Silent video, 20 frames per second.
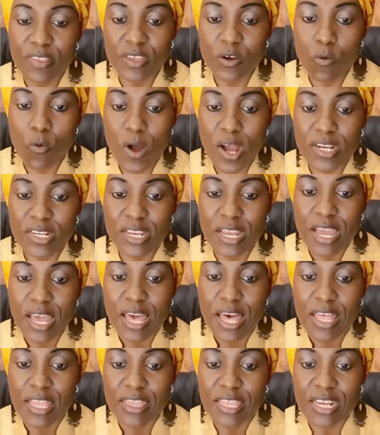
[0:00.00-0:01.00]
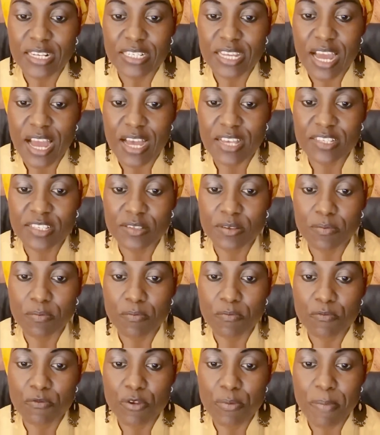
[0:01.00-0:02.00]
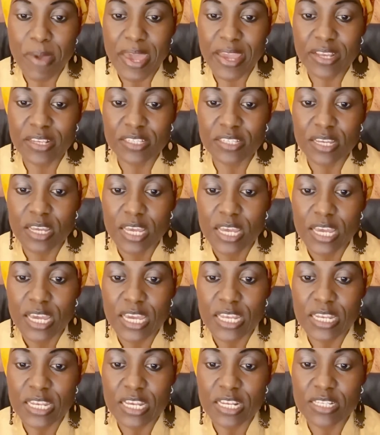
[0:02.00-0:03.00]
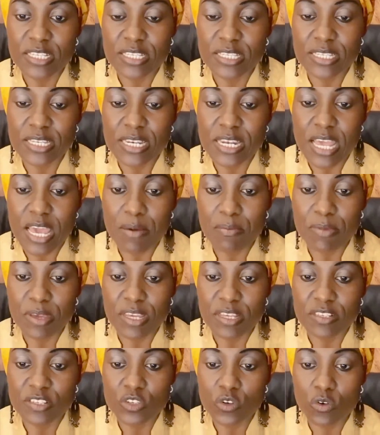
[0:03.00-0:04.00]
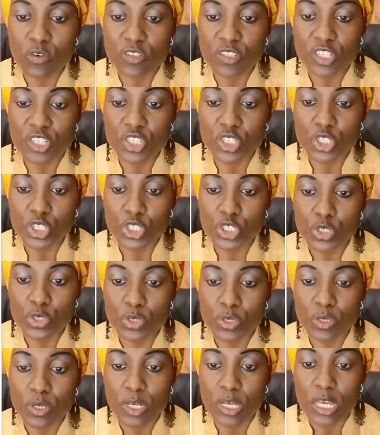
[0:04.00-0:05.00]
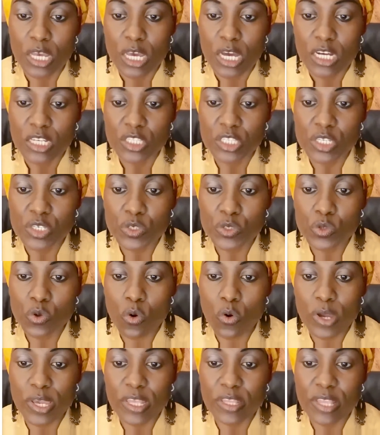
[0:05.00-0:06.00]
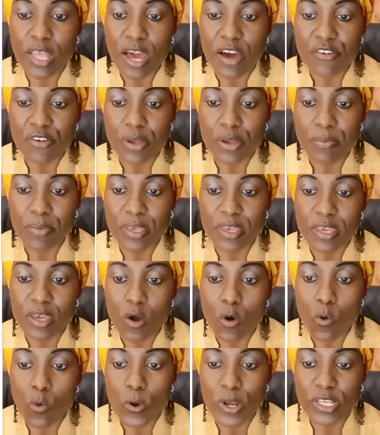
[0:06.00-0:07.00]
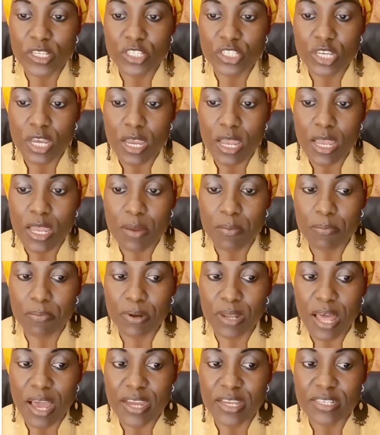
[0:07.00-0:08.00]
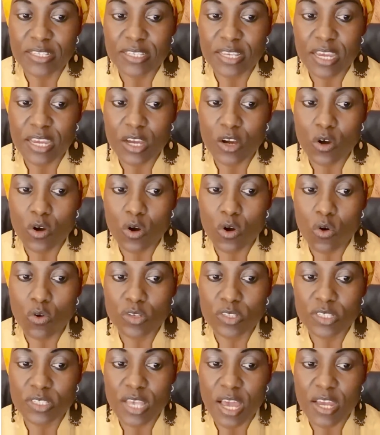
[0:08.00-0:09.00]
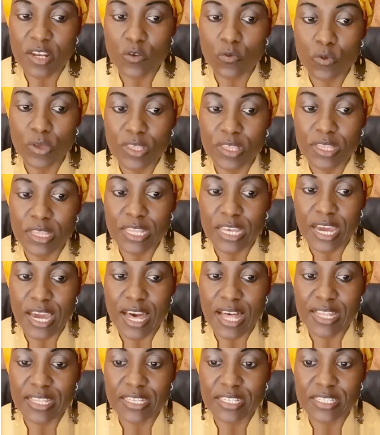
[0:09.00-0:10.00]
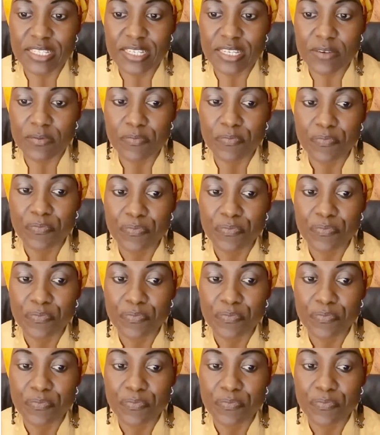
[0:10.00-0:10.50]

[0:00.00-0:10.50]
The word that has remained in its name is constitution. Destour in Arabic, which implies a concern with legality.